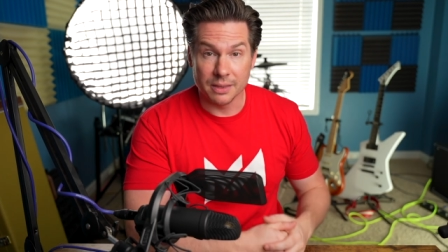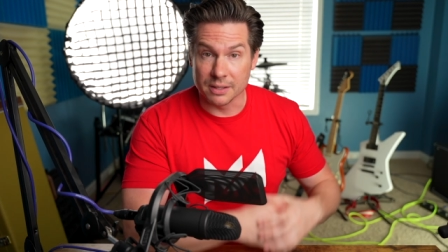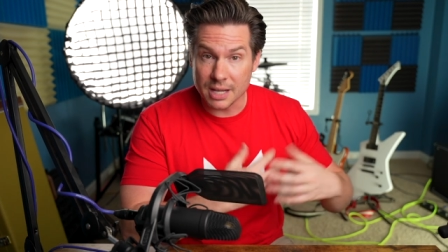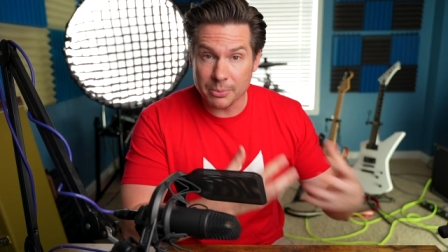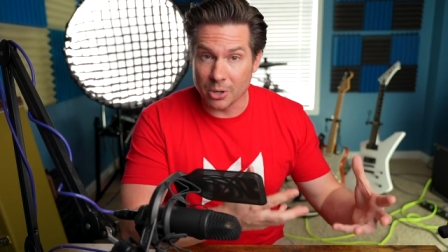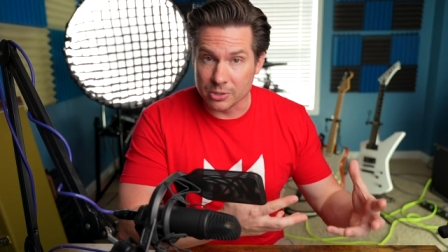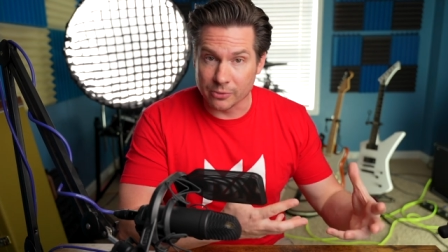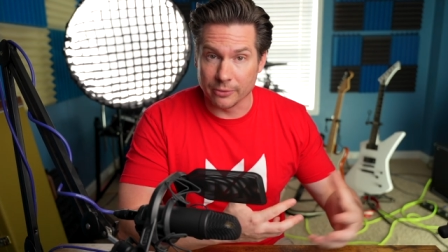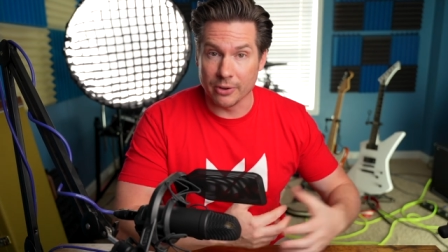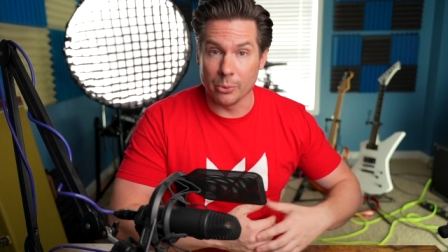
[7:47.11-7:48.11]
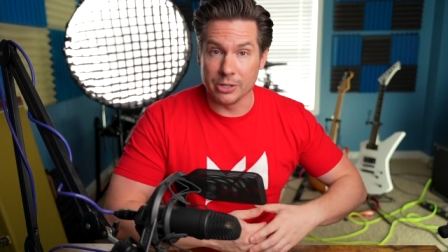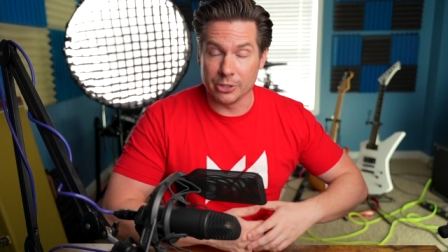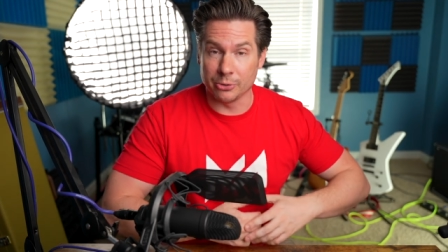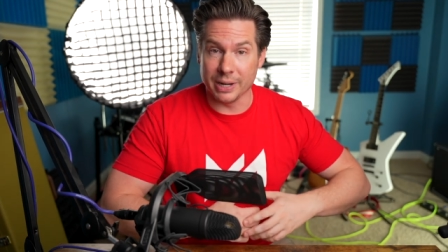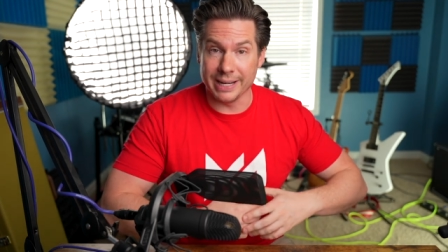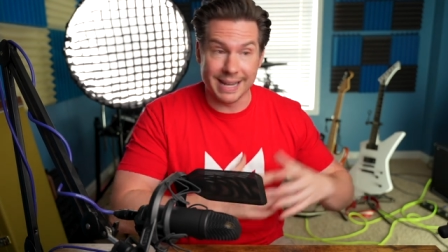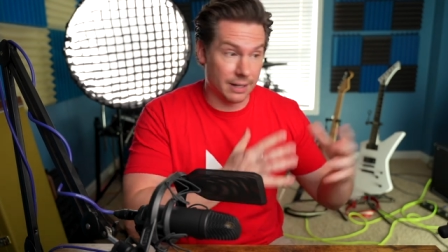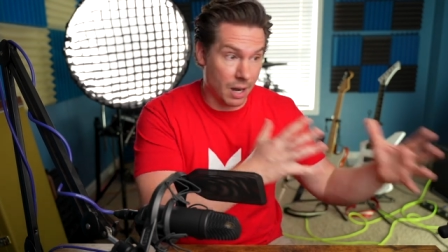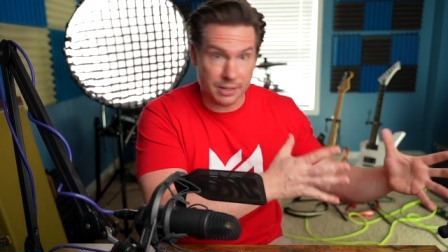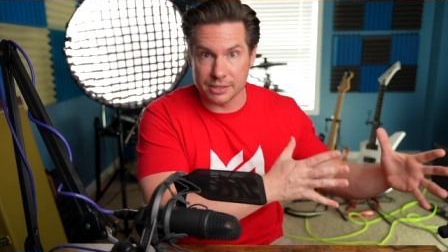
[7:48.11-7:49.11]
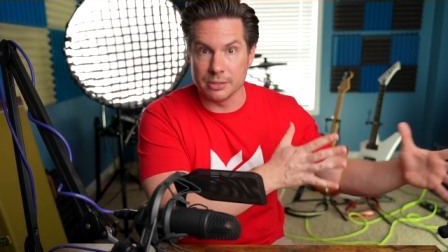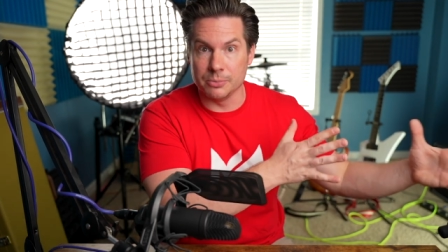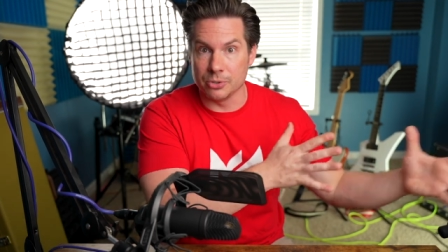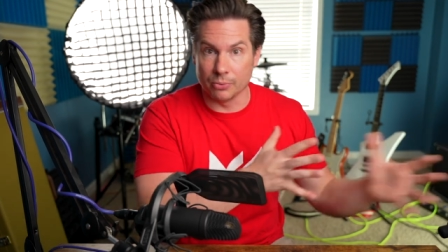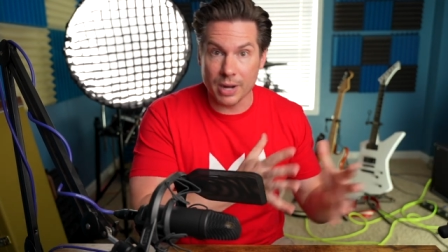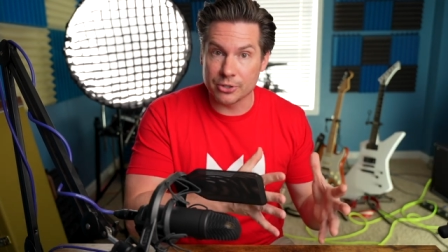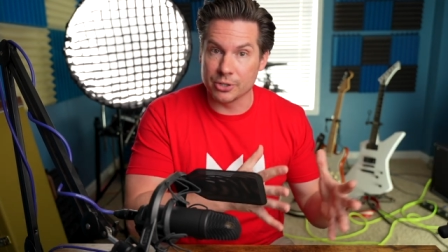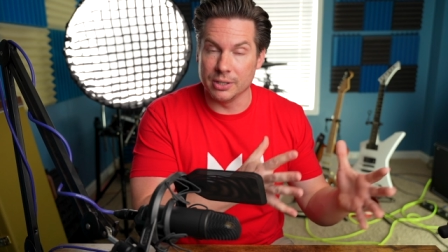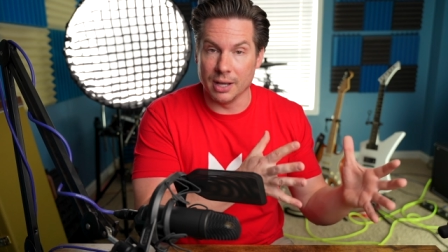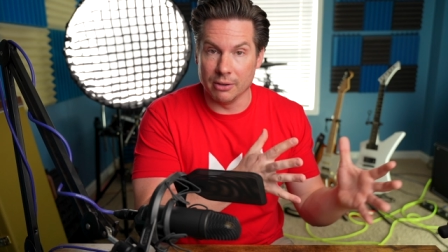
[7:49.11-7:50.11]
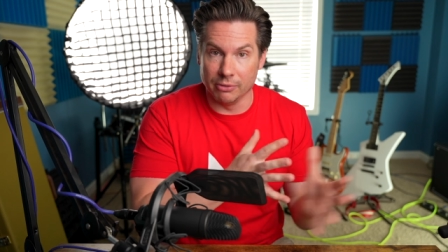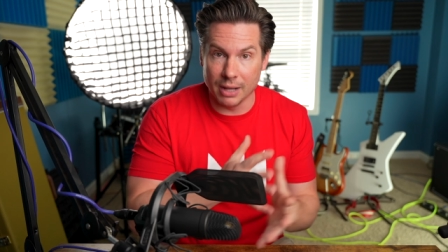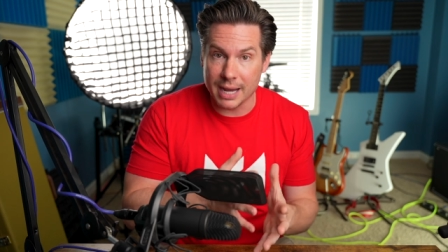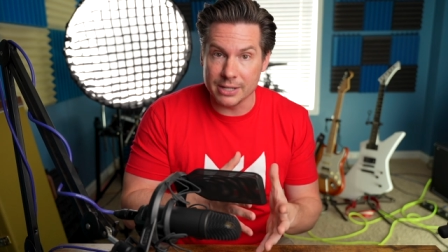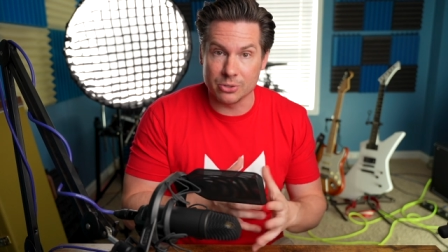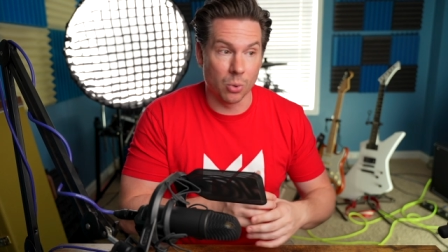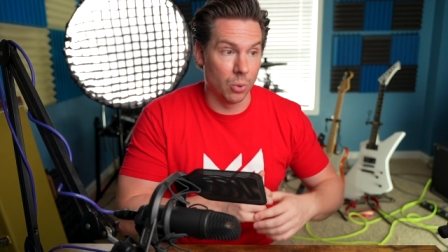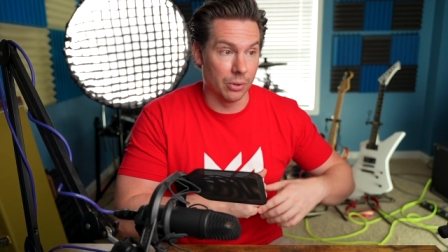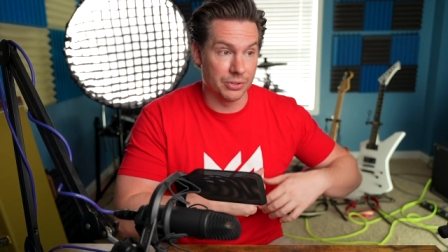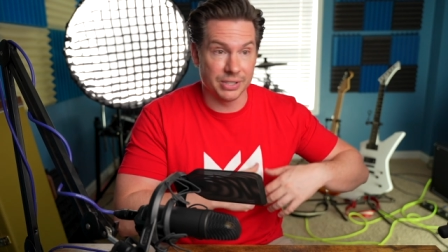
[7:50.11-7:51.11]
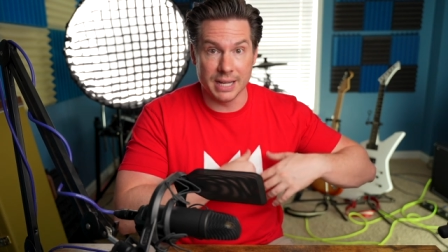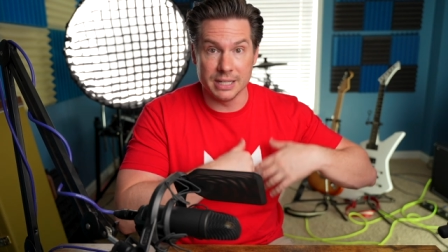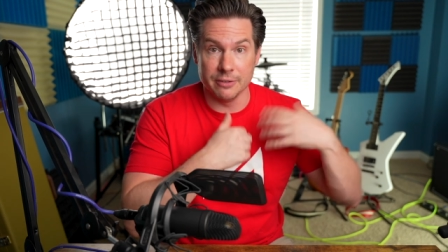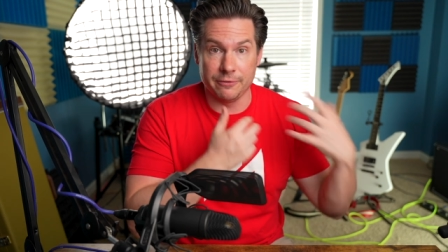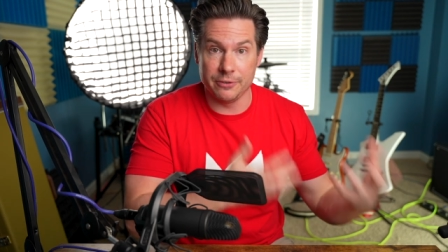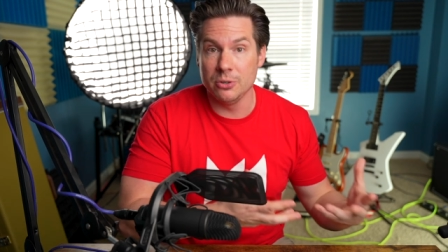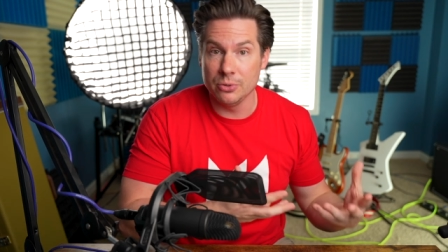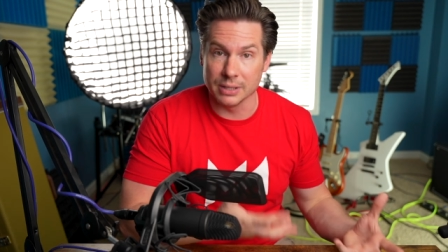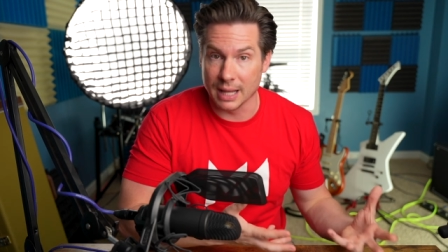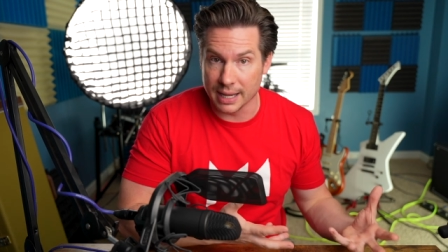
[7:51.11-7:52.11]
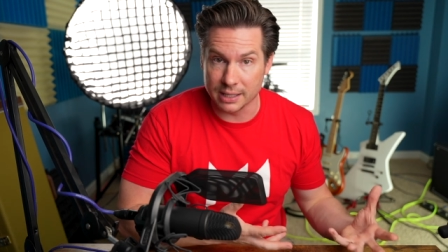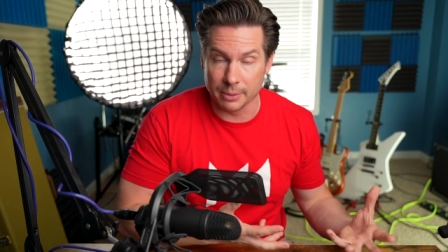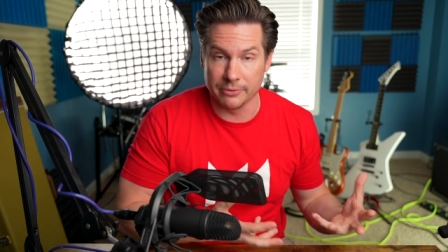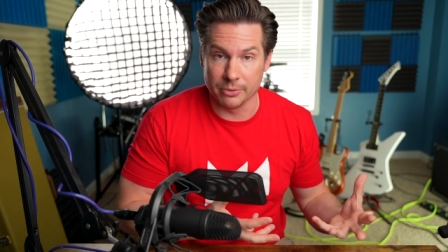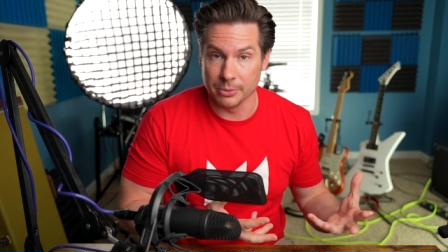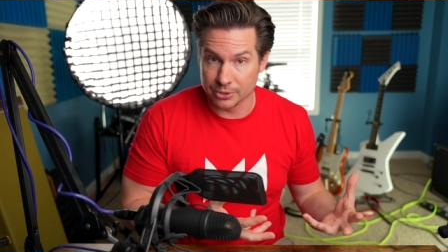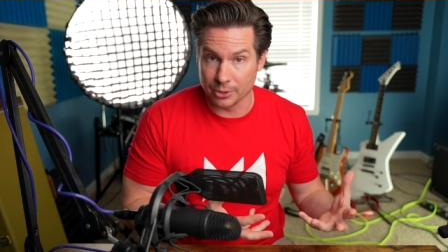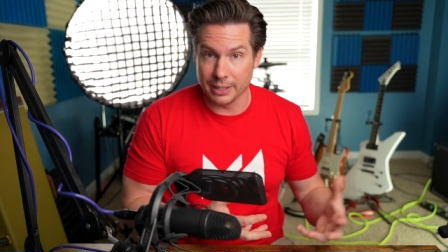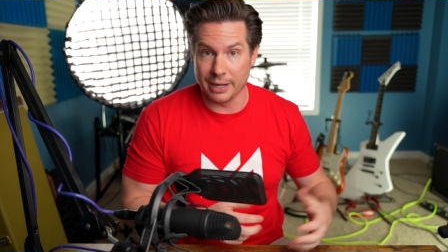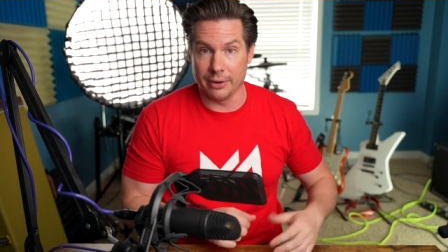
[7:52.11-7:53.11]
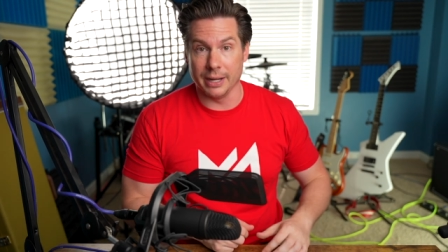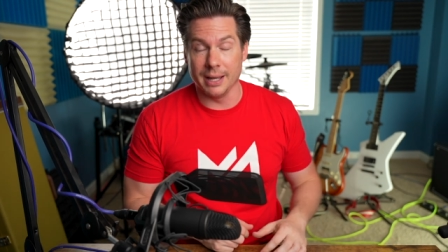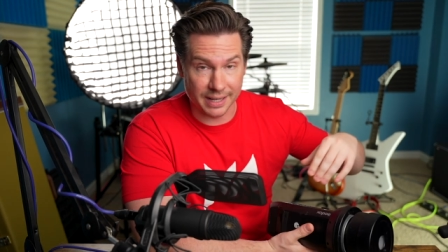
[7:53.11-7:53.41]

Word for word: The same goes for if I want to create a custom direction of light or say diffuse light coming from a certain area.